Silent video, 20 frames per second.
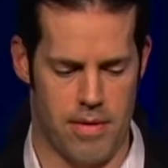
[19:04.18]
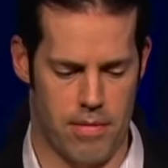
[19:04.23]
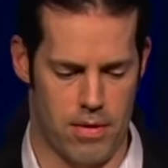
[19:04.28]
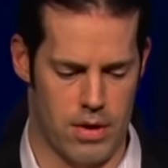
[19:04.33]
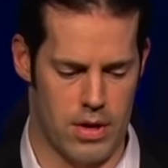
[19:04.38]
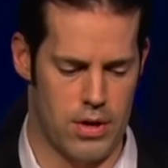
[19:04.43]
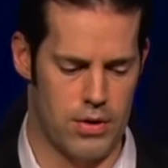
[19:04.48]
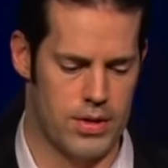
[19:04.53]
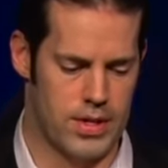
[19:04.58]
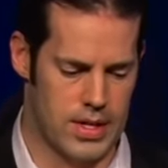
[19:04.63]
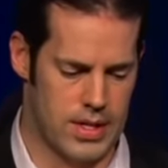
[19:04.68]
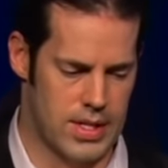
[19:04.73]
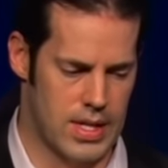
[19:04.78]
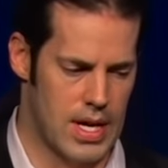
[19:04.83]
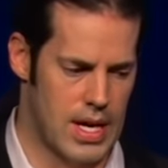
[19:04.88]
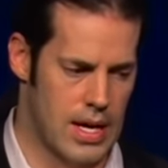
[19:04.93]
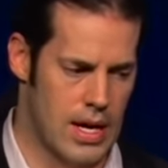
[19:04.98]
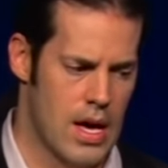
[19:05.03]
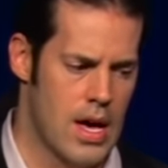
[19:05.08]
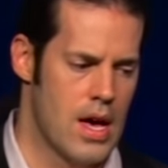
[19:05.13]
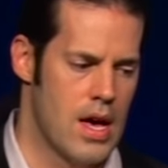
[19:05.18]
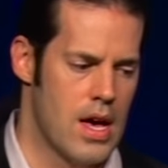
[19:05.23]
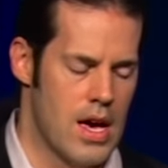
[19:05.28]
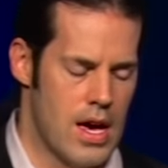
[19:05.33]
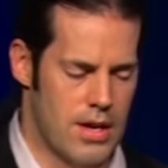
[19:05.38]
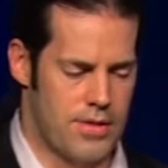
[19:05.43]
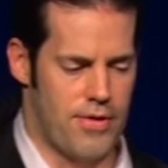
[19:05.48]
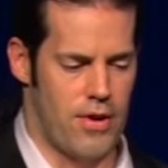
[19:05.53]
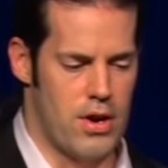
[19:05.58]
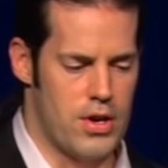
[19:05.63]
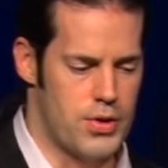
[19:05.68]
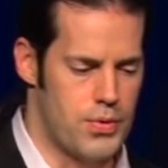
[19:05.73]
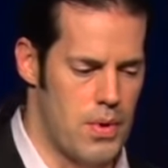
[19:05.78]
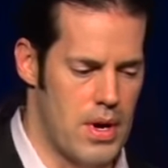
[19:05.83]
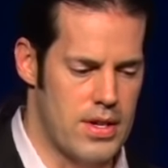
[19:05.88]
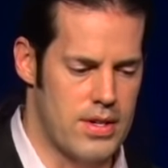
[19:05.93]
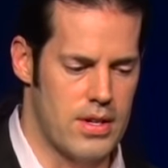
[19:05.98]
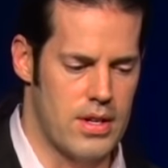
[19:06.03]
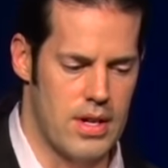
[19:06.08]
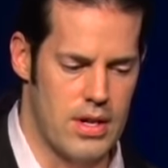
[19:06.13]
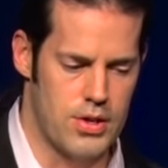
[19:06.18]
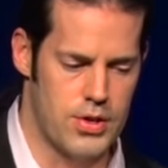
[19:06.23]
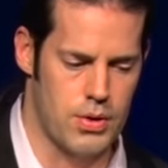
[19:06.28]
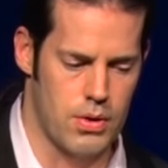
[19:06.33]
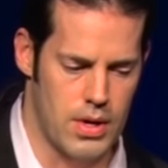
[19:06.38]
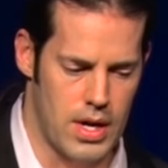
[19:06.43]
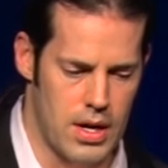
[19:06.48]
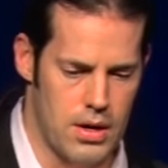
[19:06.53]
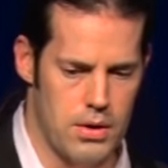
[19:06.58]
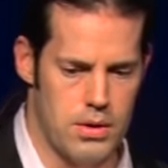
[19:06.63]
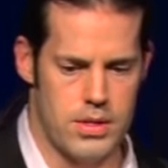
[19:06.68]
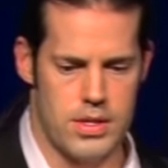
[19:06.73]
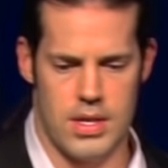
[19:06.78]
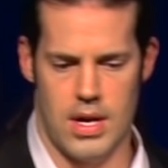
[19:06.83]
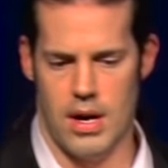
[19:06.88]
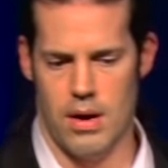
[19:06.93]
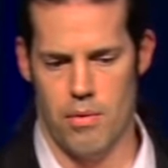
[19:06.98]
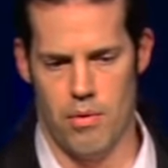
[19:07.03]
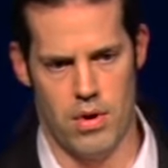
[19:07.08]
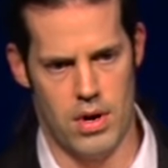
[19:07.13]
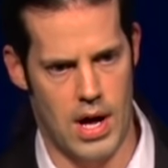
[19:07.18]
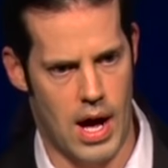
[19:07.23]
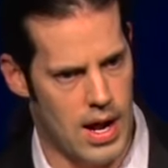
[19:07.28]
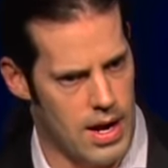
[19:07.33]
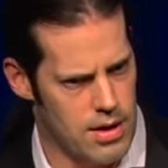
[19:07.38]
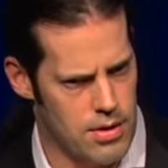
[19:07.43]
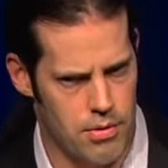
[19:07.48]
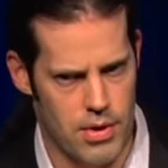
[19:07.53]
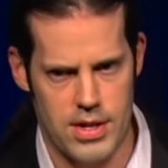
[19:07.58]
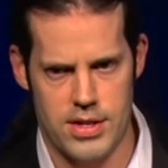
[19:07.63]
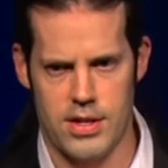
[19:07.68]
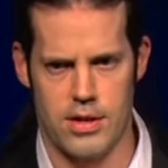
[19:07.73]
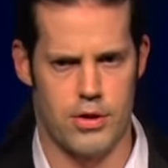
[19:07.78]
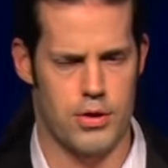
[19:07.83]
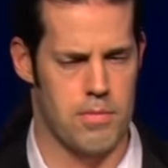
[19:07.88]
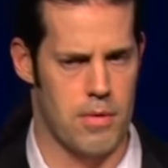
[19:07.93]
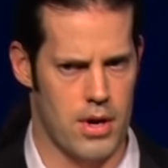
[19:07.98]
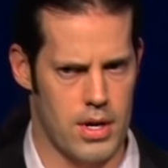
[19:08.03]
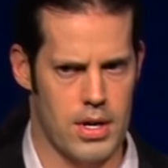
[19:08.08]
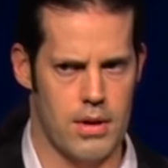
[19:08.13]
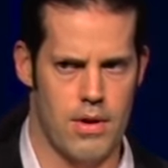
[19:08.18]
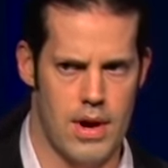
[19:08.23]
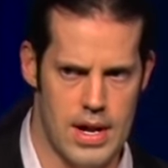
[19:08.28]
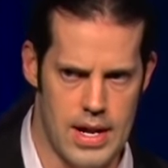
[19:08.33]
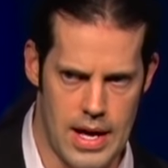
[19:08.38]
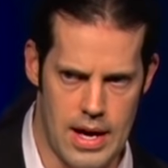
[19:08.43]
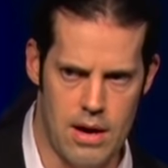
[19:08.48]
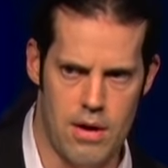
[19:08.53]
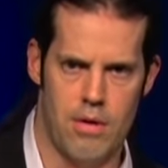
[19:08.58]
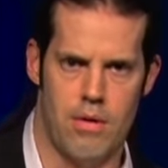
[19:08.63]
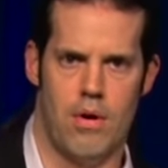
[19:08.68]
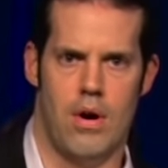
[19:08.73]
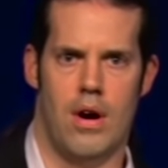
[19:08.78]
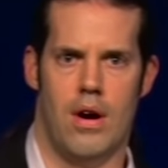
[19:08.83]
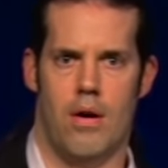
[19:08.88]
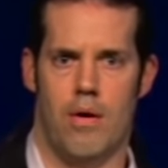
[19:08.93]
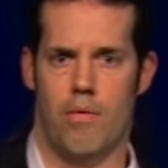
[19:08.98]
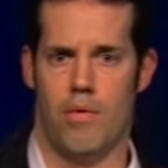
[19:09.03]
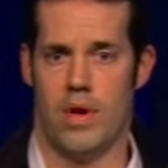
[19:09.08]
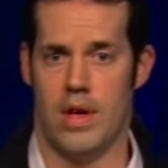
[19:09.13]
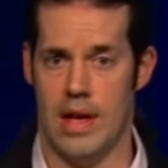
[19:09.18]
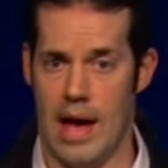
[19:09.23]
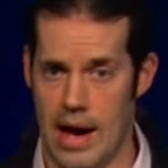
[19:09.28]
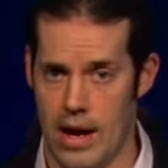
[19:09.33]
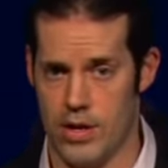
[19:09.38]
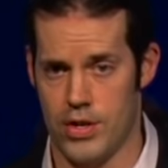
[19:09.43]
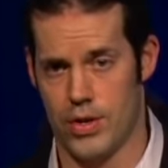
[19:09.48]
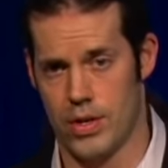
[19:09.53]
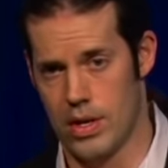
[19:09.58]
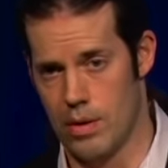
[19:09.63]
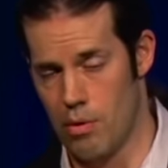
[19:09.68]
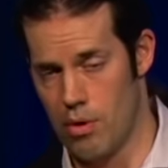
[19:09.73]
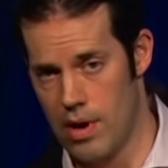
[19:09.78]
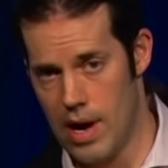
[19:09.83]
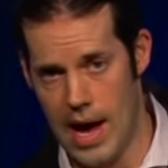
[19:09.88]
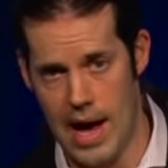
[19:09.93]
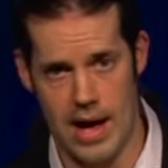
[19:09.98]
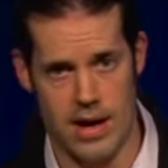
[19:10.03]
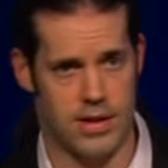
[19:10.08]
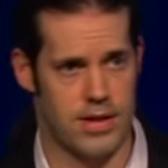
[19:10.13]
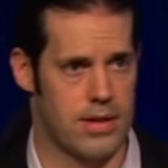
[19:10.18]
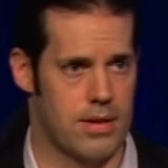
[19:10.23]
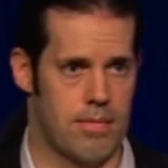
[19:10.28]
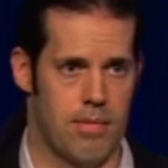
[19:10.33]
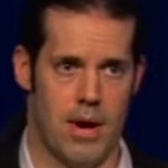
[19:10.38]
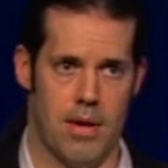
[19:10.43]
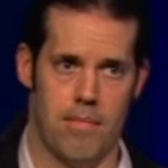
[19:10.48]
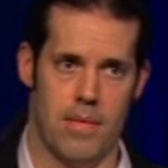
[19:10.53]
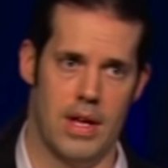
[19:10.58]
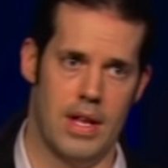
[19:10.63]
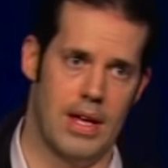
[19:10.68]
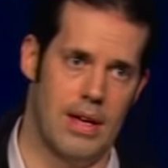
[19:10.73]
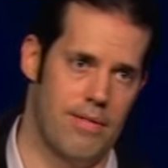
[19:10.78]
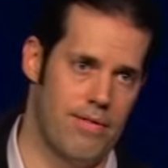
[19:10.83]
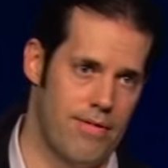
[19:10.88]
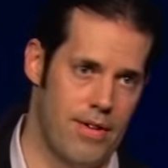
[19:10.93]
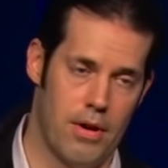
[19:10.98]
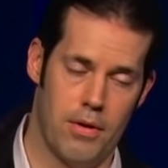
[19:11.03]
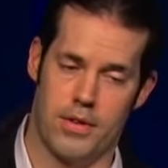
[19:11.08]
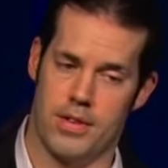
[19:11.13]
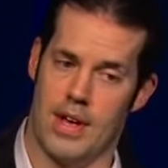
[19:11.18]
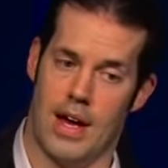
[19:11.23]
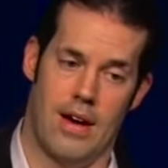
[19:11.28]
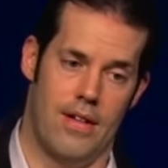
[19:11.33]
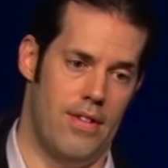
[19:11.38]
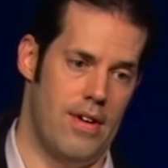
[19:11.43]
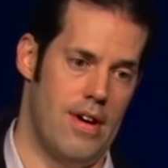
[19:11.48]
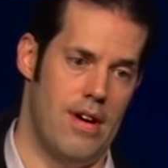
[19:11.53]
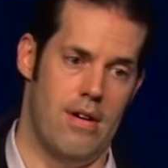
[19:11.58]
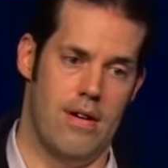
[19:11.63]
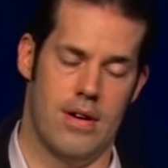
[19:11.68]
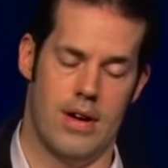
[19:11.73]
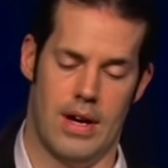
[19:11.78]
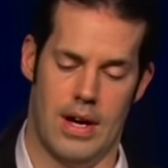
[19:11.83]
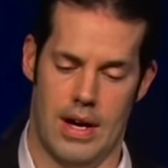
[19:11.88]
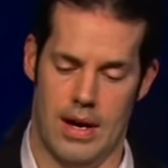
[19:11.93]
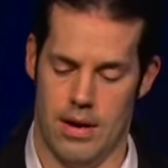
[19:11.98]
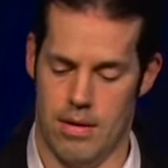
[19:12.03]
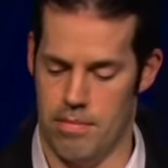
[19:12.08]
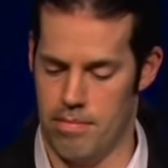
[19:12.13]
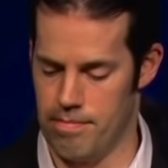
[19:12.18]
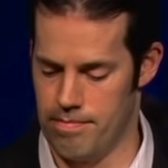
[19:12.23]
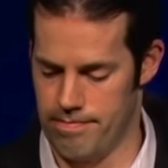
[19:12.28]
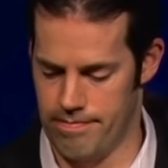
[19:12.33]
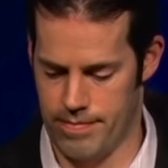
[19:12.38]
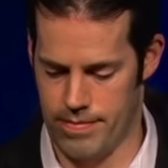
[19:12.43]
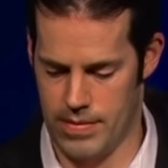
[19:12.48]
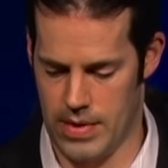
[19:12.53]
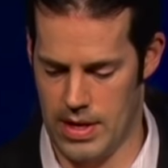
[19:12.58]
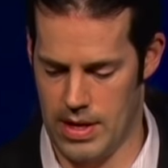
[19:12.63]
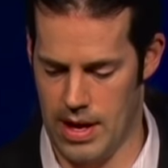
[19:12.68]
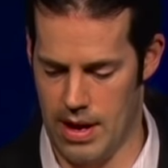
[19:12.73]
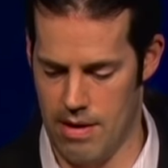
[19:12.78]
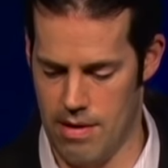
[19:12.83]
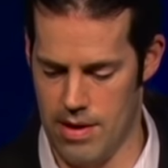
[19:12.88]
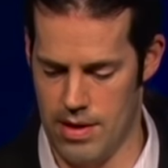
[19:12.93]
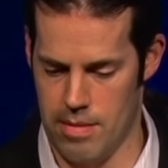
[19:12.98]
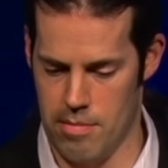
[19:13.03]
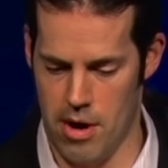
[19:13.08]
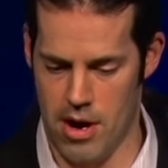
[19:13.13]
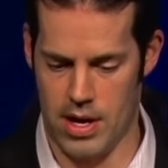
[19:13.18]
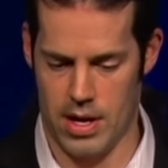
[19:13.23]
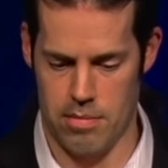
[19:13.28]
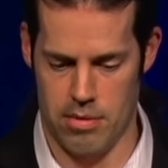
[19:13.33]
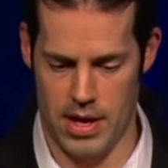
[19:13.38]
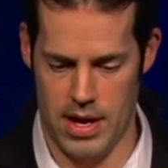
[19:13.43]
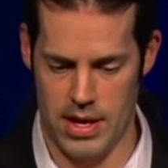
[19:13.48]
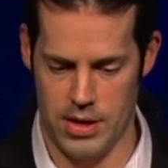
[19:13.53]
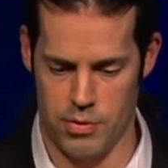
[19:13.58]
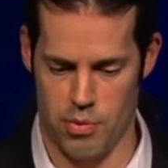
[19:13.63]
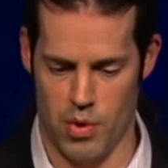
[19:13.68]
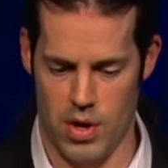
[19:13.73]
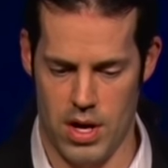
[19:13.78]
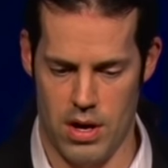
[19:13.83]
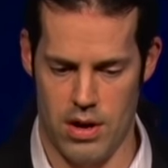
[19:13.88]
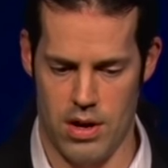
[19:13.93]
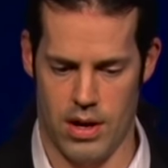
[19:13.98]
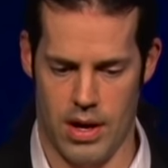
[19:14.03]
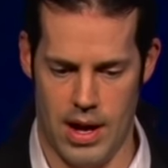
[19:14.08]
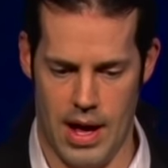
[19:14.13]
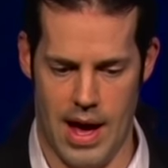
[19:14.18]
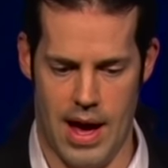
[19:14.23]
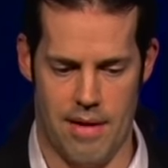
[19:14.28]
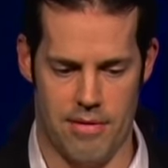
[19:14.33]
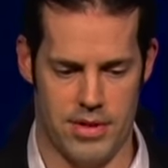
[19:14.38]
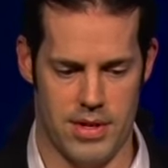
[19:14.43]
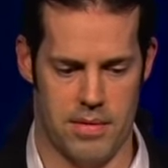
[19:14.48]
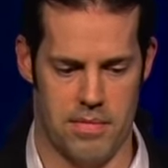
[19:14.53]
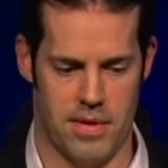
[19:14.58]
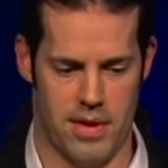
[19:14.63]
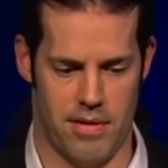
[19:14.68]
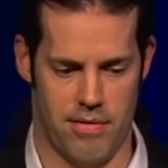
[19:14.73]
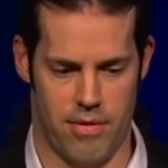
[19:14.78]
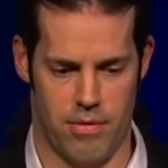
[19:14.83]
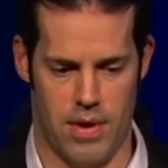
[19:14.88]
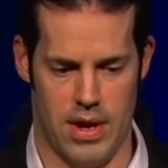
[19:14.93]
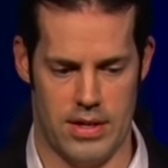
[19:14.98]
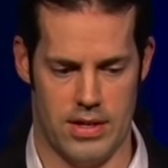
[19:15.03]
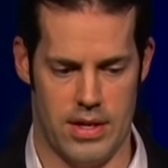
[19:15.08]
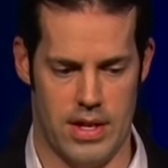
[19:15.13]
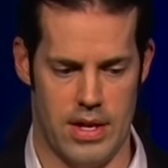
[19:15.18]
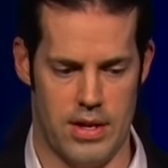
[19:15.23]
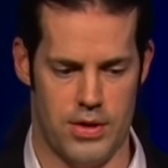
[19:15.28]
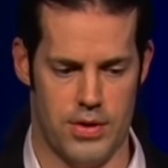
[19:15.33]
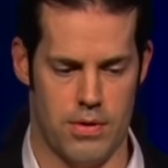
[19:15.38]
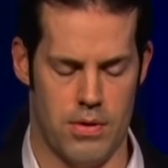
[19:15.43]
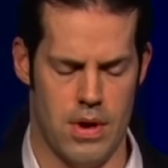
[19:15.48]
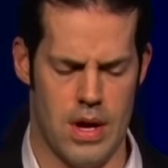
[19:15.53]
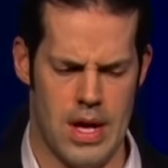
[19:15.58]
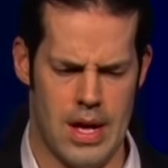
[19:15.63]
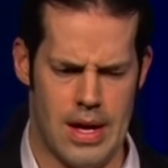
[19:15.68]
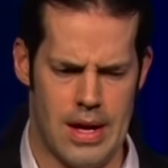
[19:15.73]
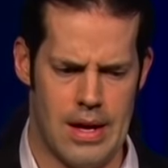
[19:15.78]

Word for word: people are used to seeing. As far as residential goes, uh, we're not in the residential market right now. Uh, we actually were asked by many folks out there um, that are in the marketplace, when are you going to have something for residential?